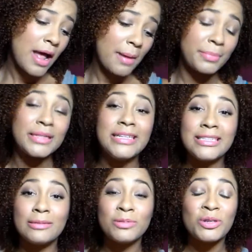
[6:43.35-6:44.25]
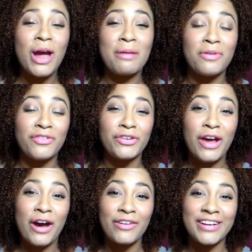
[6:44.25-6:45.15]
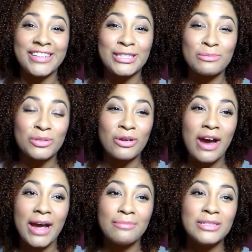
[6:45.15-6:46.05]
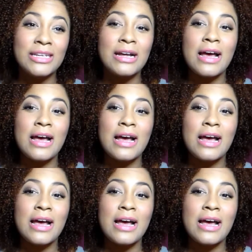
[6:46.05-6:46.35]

and please subscribe if you're not already subscribed.